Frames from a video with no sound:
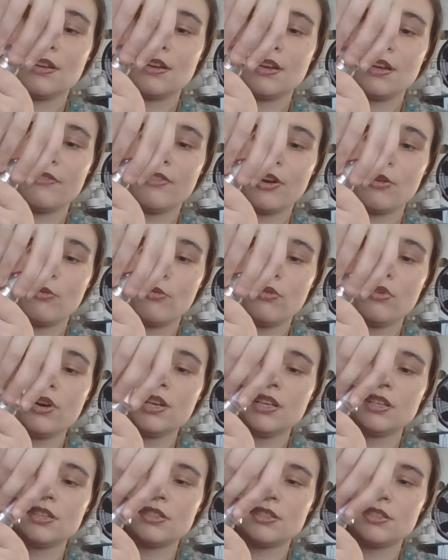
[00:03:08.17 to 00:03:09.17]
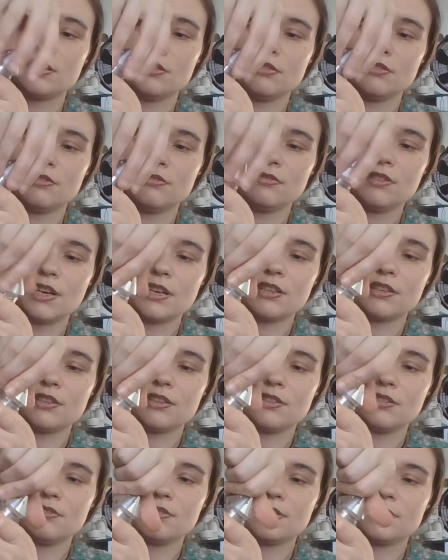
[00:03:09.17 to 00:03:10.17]
If I wanted to, I could
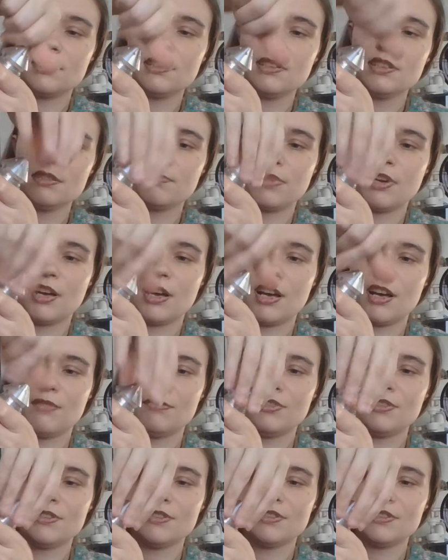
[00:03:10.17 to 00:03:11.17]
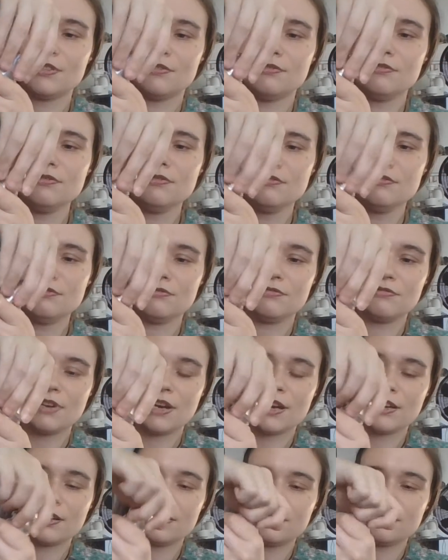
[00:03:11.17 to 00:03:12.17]
use these pommels. Ooh,
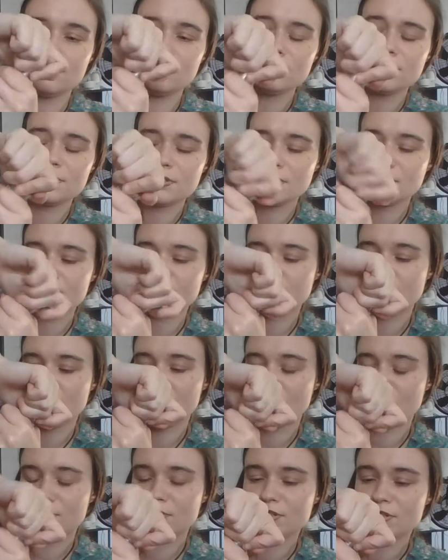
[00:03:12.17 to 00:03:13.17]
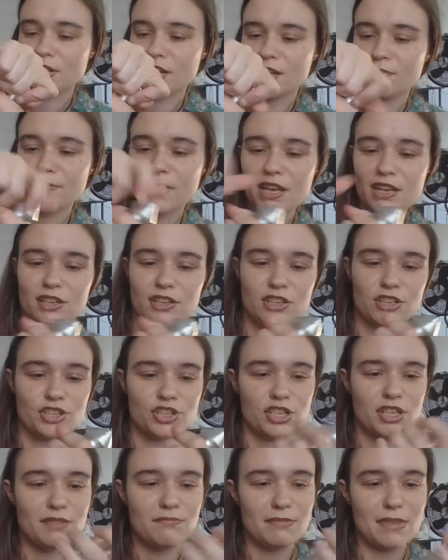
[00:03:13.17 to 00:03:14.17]
I could use these pommels on my
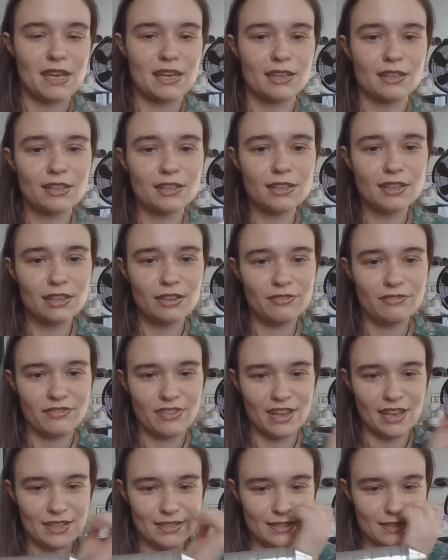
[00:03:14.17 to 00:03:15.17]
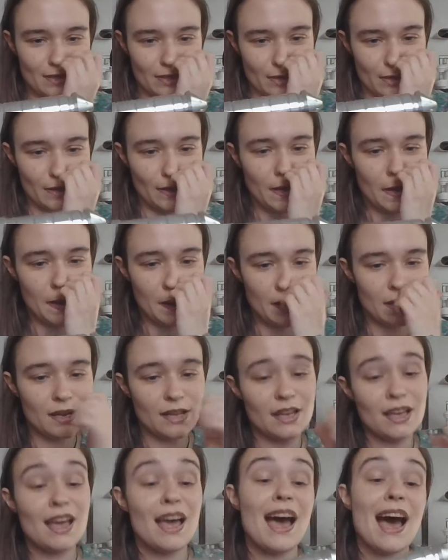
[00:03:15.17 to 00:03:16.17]
initiate, make it a little fancier.
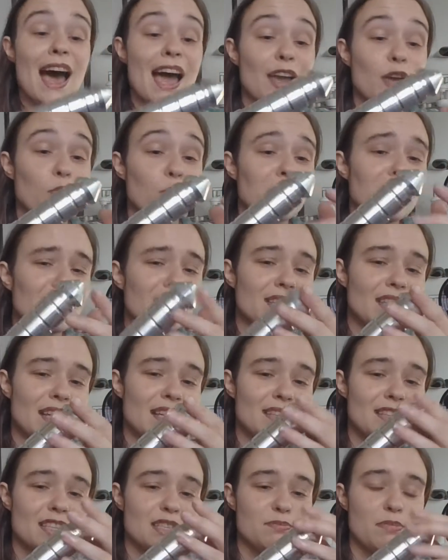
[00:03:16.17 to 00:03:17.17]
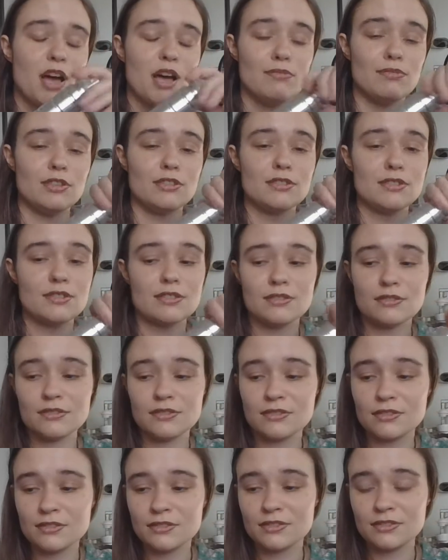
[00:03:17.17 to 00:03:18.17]
I really like these pommels.
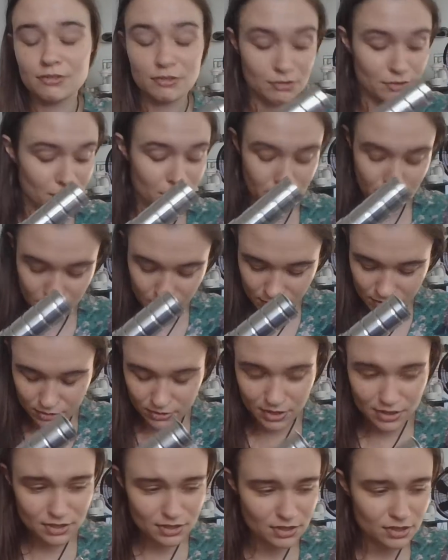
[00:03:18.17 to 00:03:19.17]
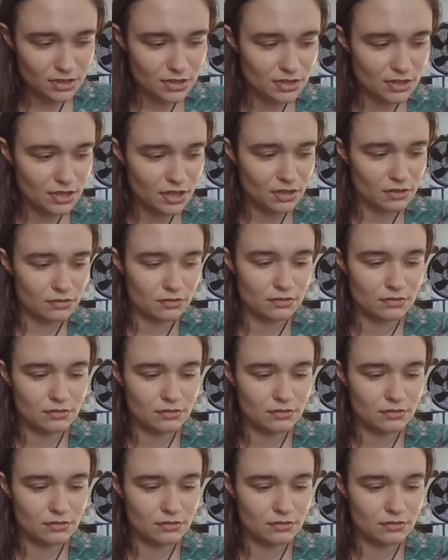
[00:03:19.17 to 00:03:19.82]
So that's good to know.